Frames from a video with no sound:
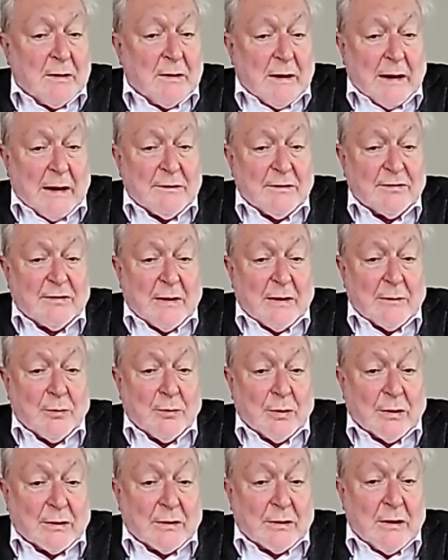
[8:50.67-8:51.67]
How does that
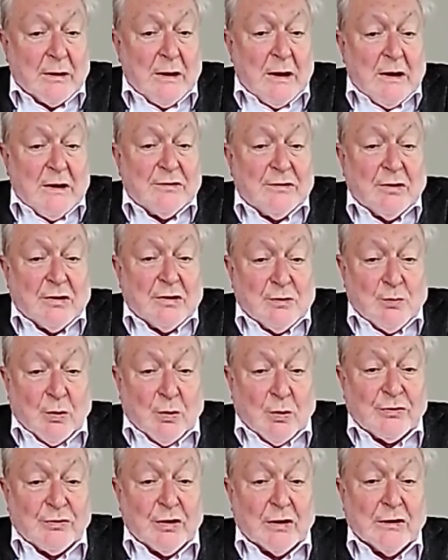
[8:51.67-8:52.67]
work? So you
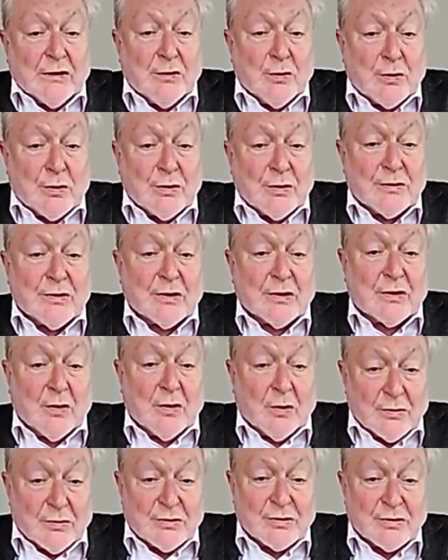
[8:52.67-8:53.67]
want to look at the
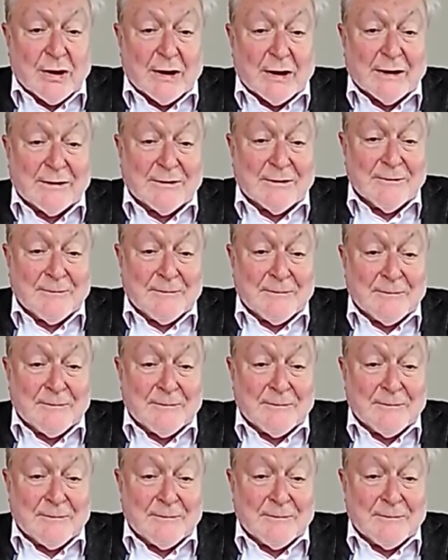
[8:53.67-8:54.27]
contract.